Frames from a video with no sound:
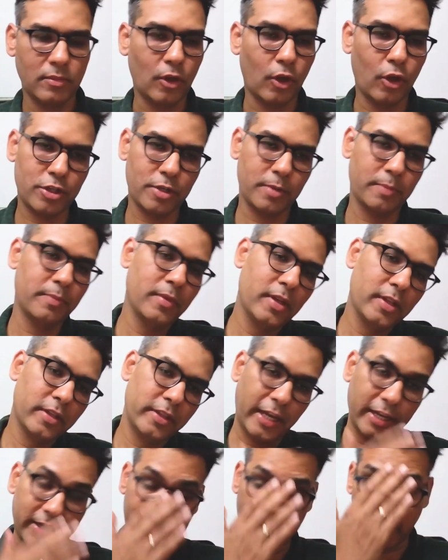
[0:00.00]
Awesome.
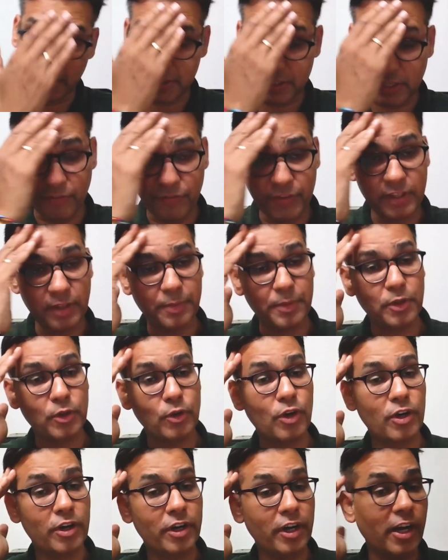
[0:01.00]
Thanks, Arvind. I mean,
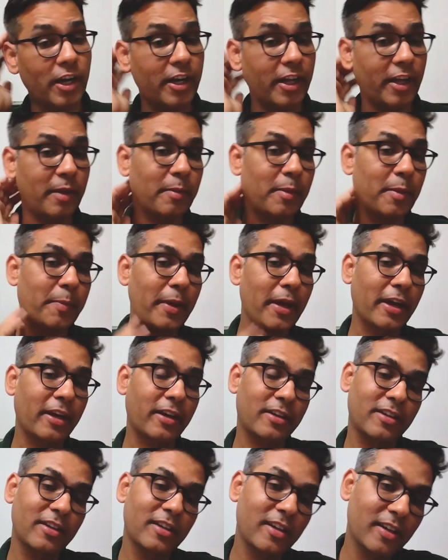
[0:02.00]
you're really taking me
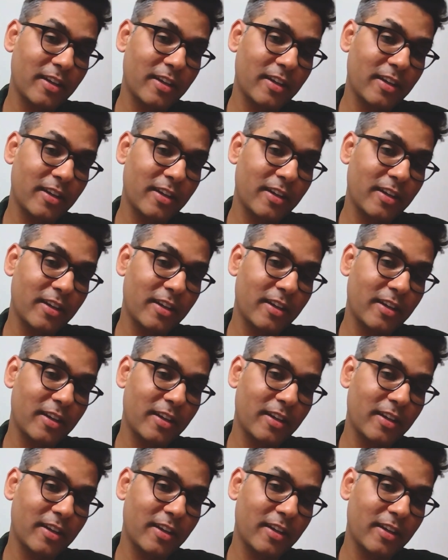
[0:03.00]
back,